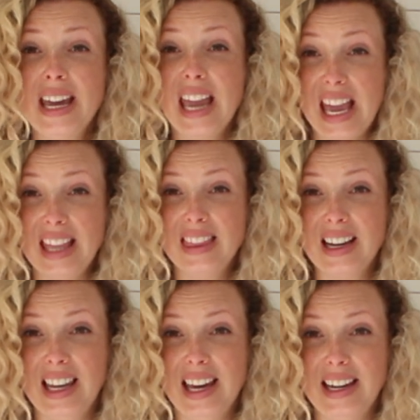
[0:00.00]
in the
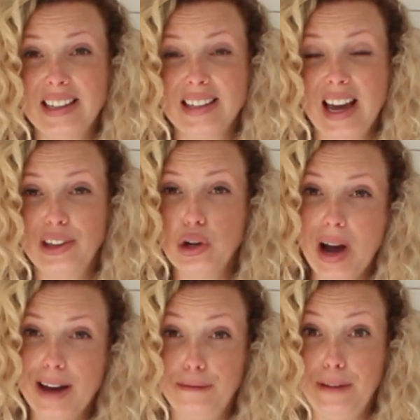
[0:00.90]
glaze and
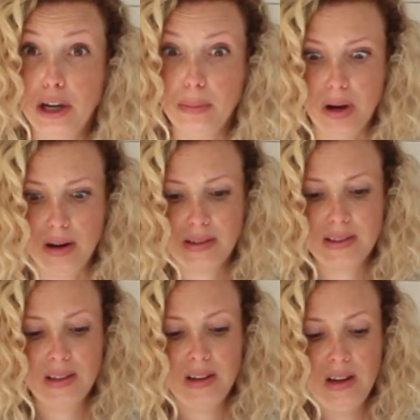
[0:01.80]
not have finger
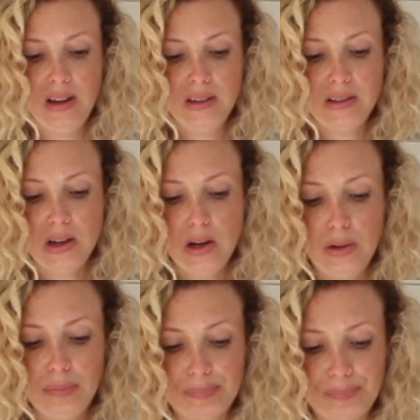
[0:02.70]
marks. So,